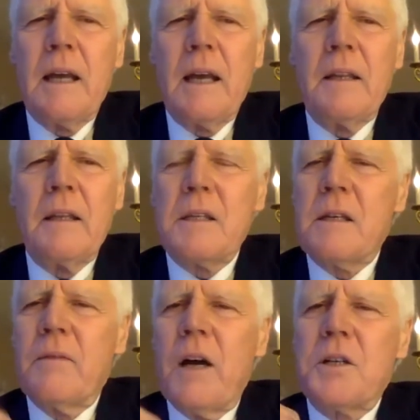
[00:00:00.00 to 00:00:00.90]
and this
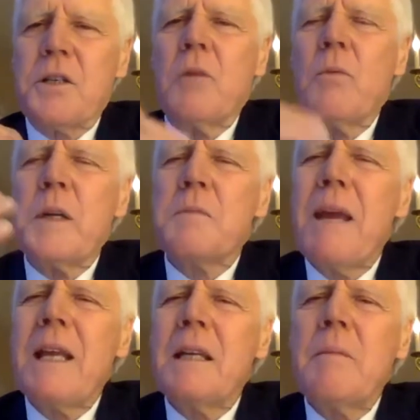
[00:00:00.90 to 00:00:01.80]
kavacha, which
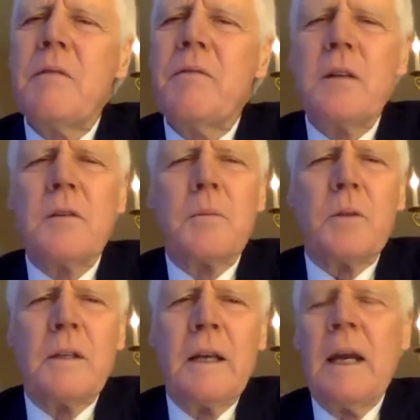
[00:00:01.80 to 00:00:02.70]
made him invulnerable,